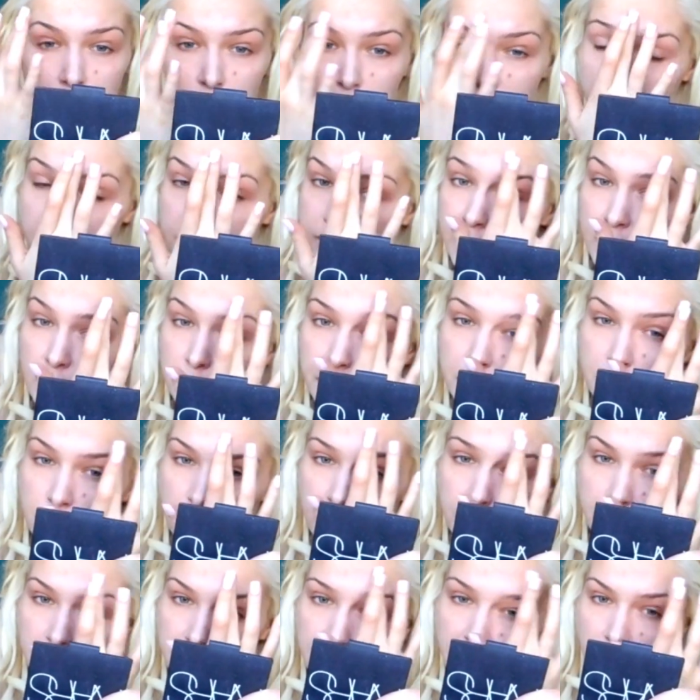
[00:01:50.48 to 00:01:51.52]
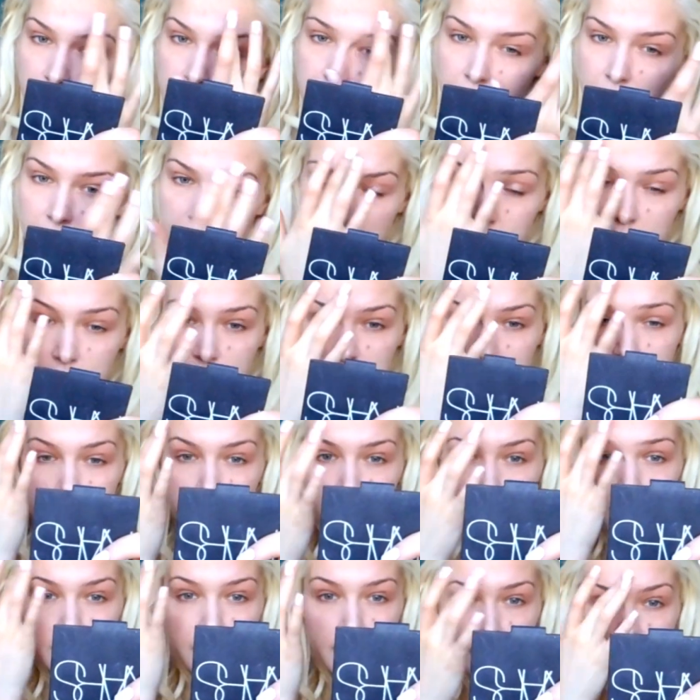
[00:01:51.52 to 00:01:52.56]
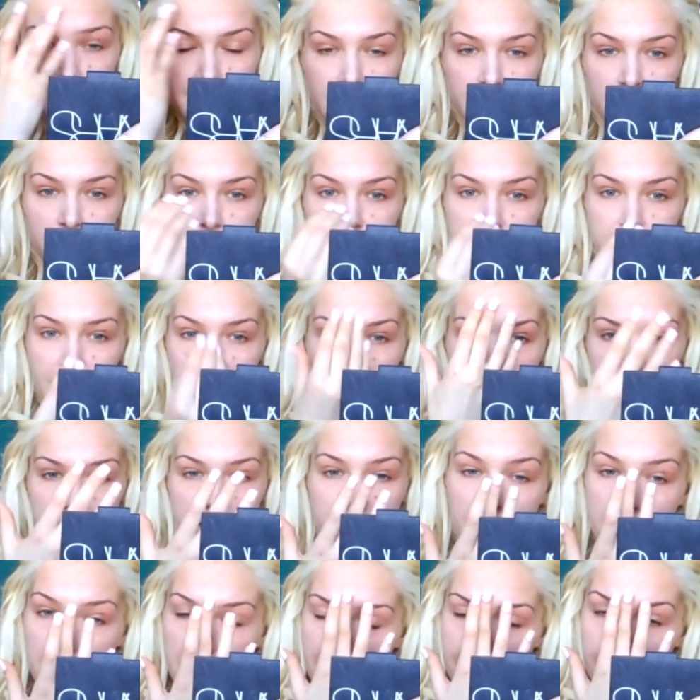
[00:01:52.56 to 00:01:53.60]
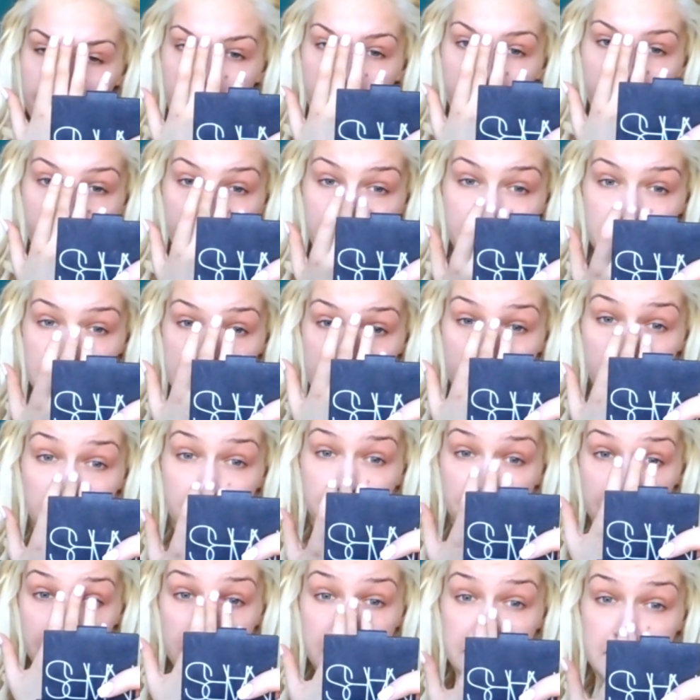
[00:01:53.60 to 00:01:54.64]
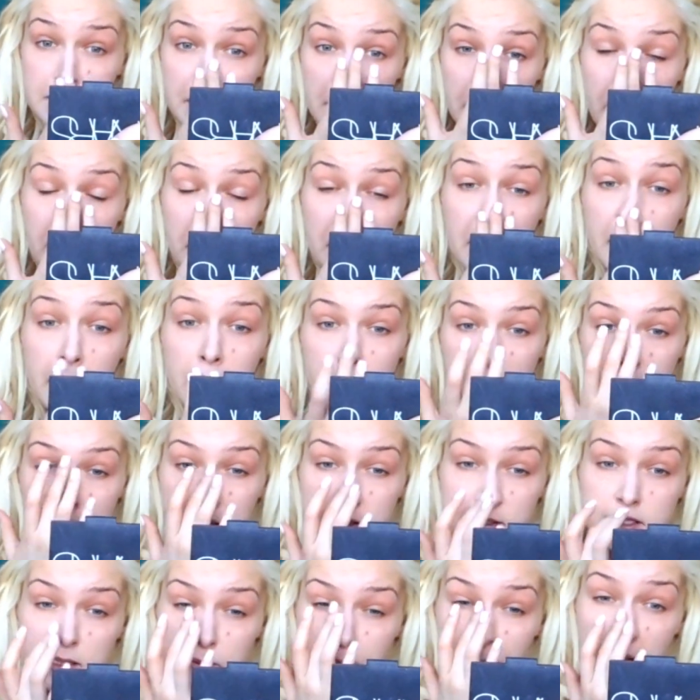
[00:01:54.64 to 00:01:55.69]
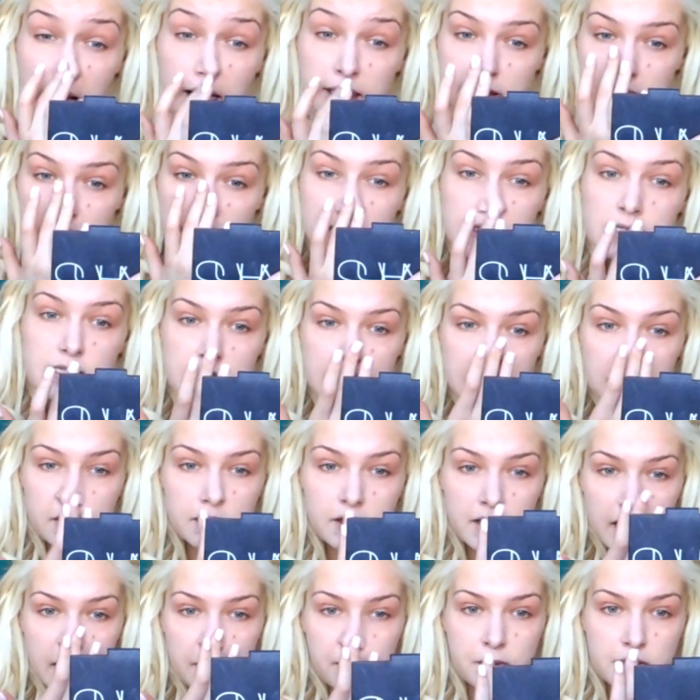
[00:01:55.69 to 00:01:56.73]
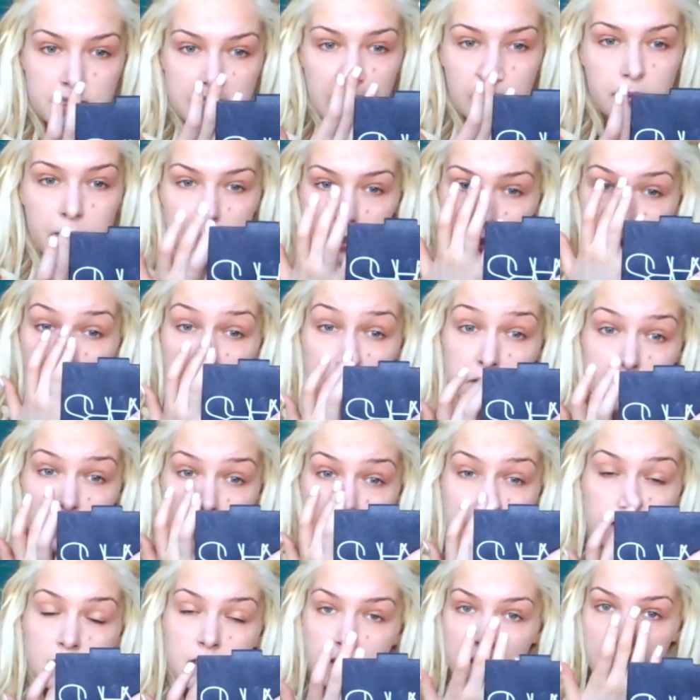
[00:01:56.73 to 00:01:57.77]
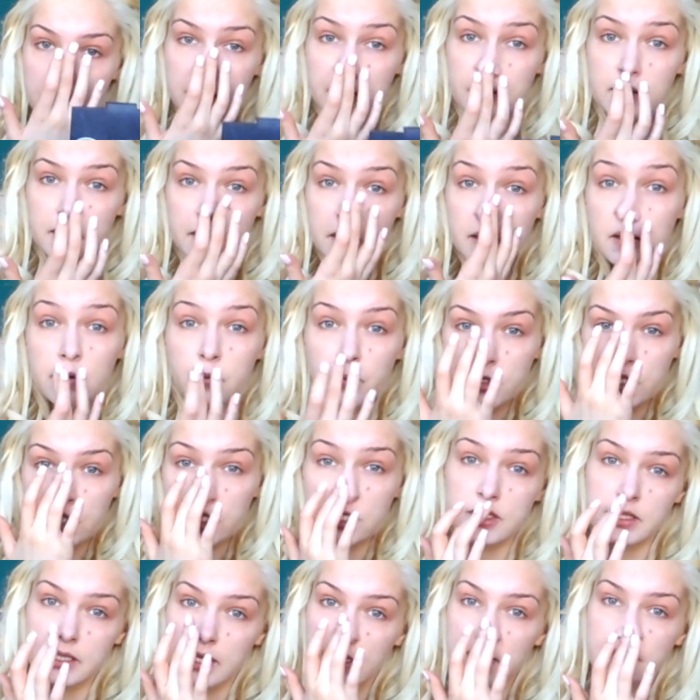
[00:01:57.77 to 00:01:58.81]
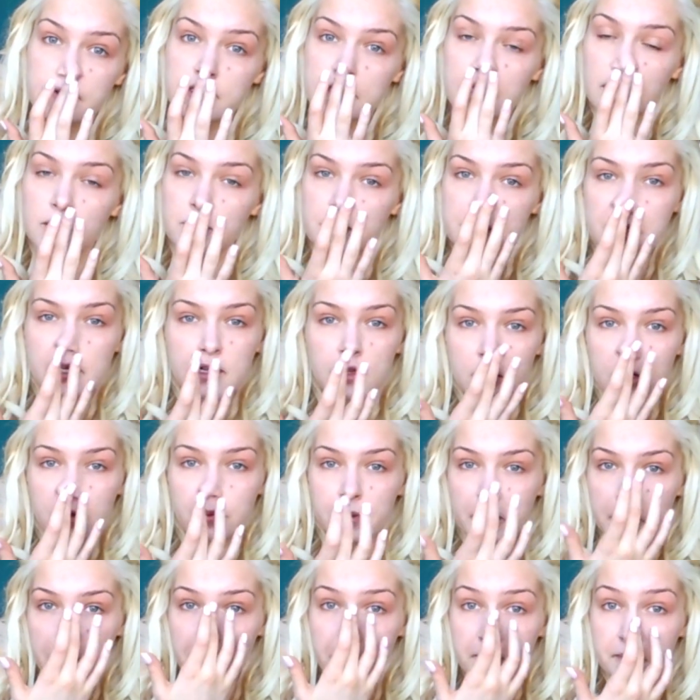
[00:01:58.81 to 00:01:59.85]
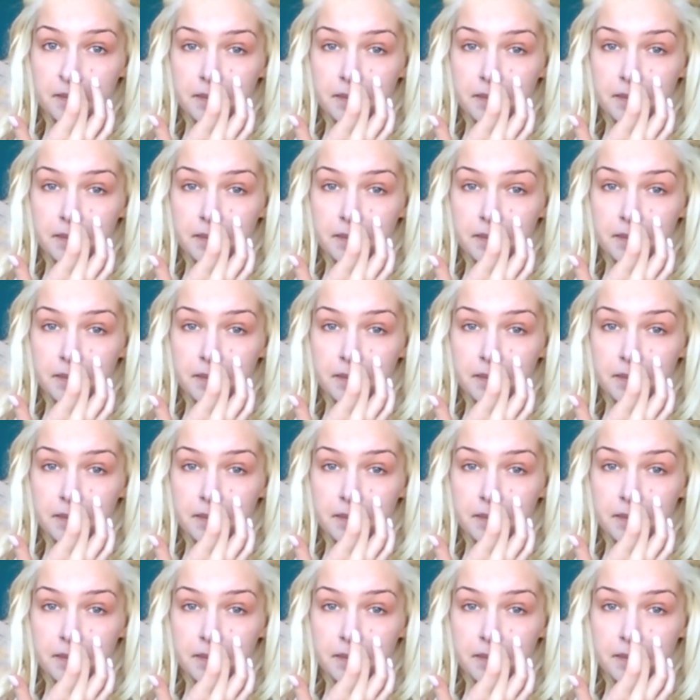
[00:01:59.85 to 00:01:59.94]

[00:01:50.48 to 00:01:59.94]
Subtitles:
over here between my eyebrows, just to give it a nice kind of flat, bright surface. And then I just pat the concealer that I put down my nose, which just kind of sculpts it a little bit.